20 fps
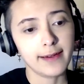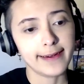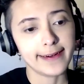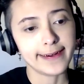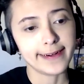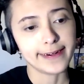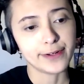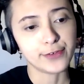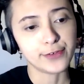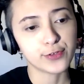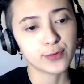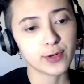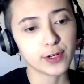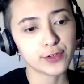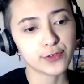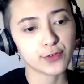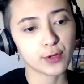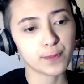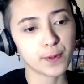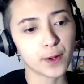I
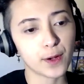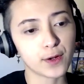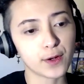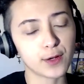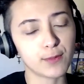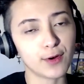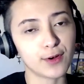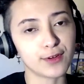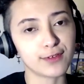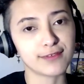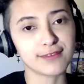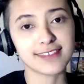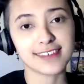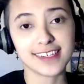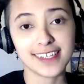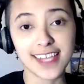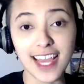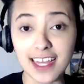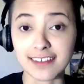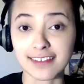draw Pokemon?
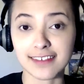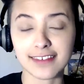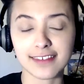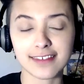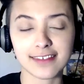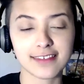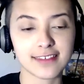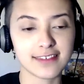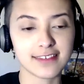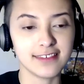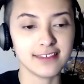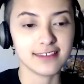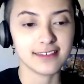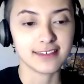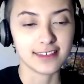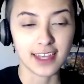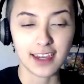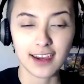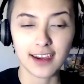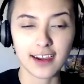Yes!
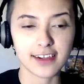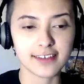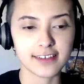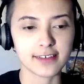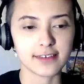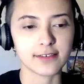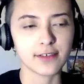Yeah, I do.